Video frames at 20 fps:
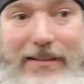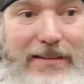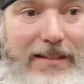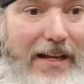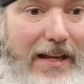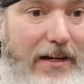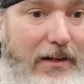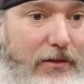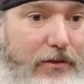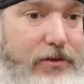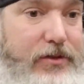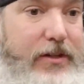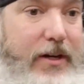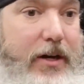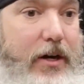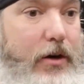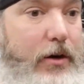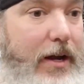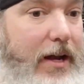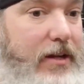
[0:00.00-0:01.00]
technical
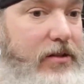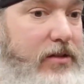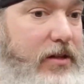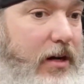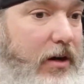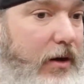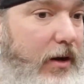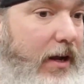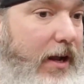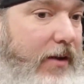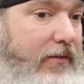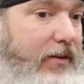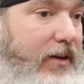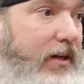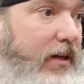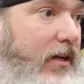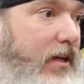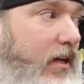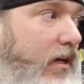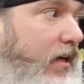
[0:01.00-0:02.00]
stereo guy, so I don't have
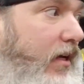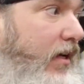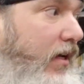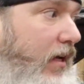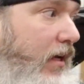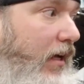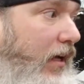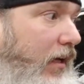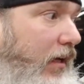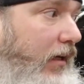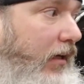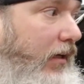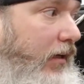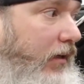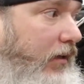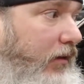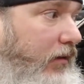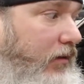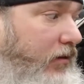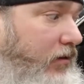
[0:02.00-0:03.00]
any
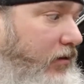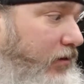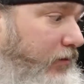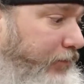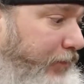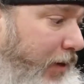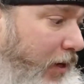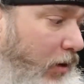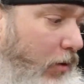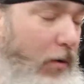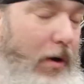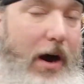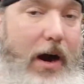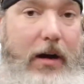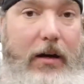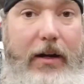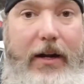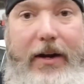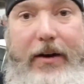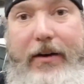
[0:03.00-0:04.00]
speaker
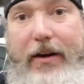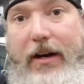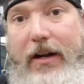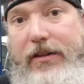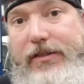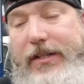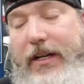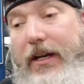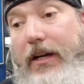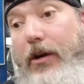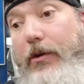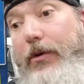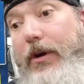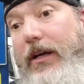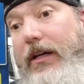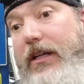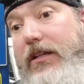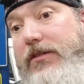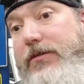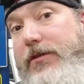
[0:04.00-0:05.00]
wire laying around, so I
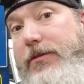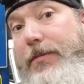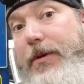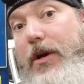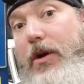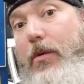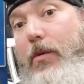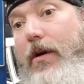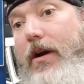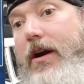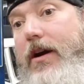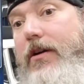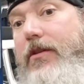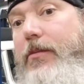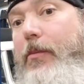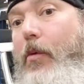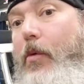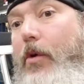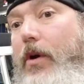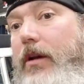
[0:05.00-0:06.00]
gotta get some speaker wire in
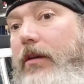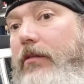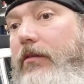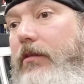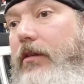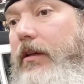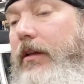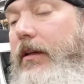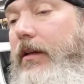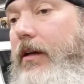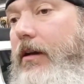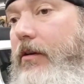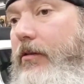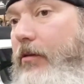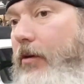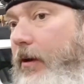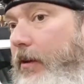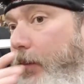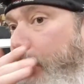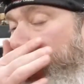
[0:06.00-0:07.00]
the morning, and I'll
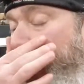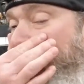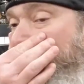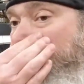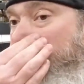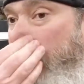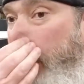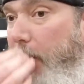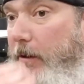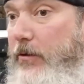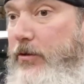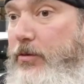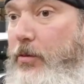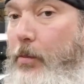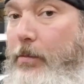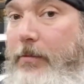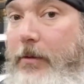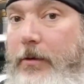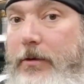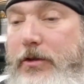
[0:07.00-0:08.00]
run power to
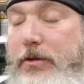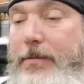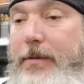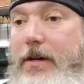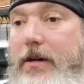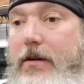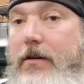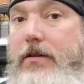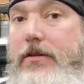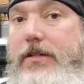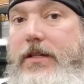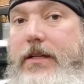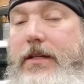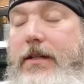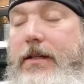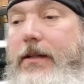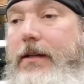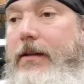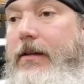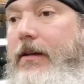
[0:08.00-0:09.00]
those speakers,
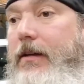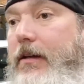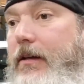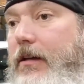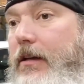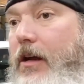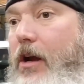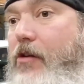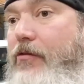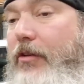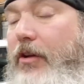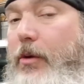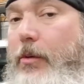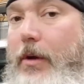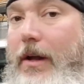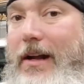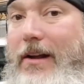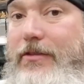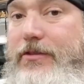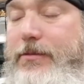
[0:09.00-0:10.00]
and hopefully
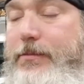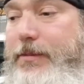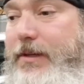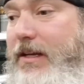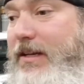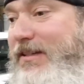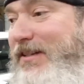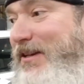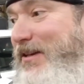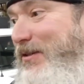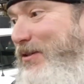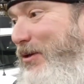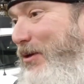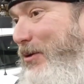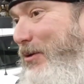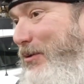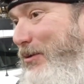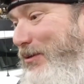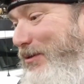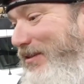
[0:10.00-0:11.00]
we'll have some decent
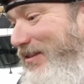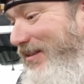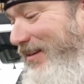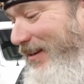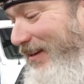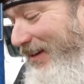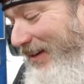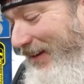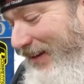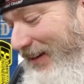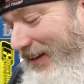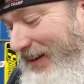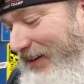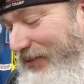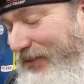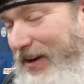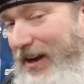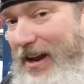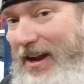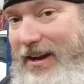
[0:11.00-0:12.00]
tunes.
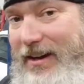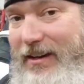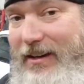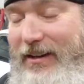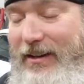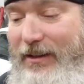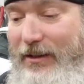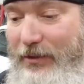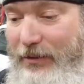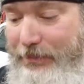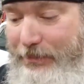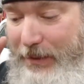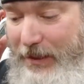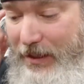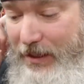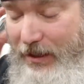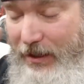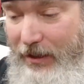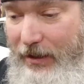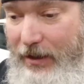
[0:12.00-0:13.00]
If not, it'll
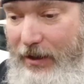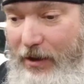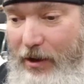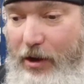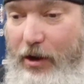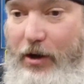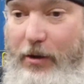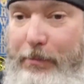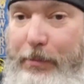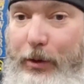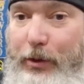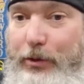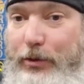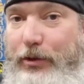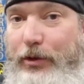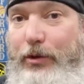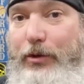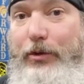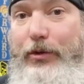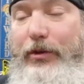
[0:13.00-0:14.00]
be all
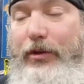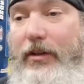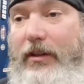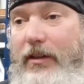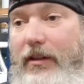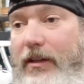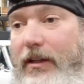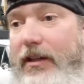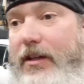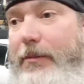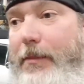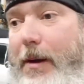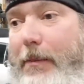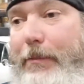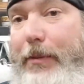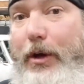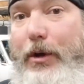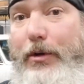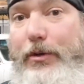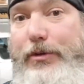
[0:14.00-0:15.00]
Bluetooth into my
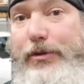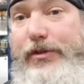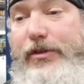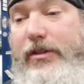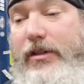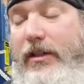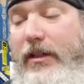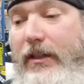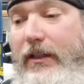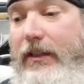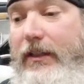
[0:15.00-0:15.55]
Bose.